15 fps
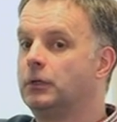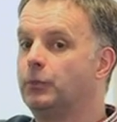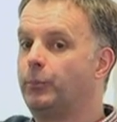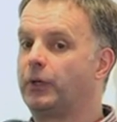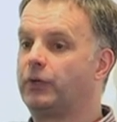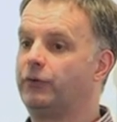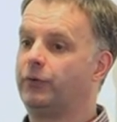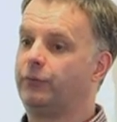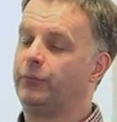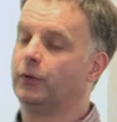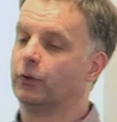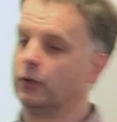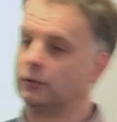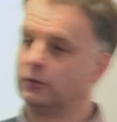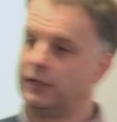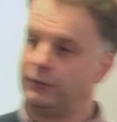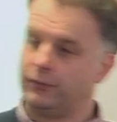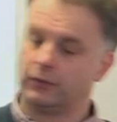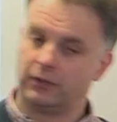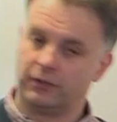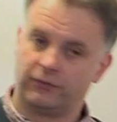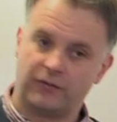Because if
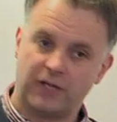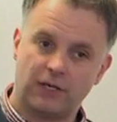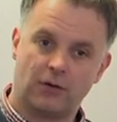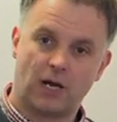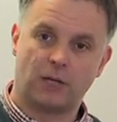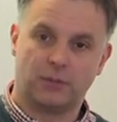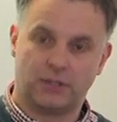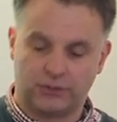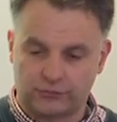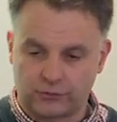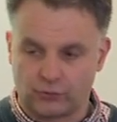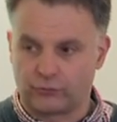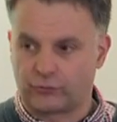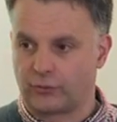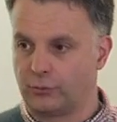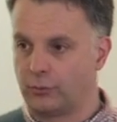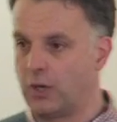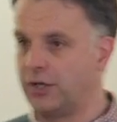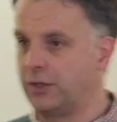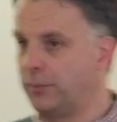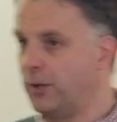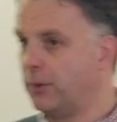you're at zero and it's gone to the
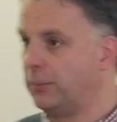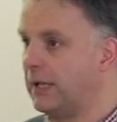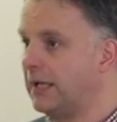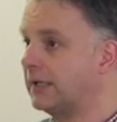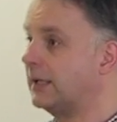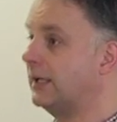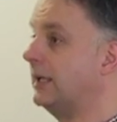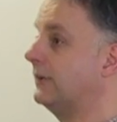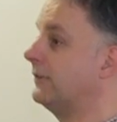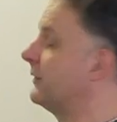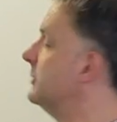wider public, it's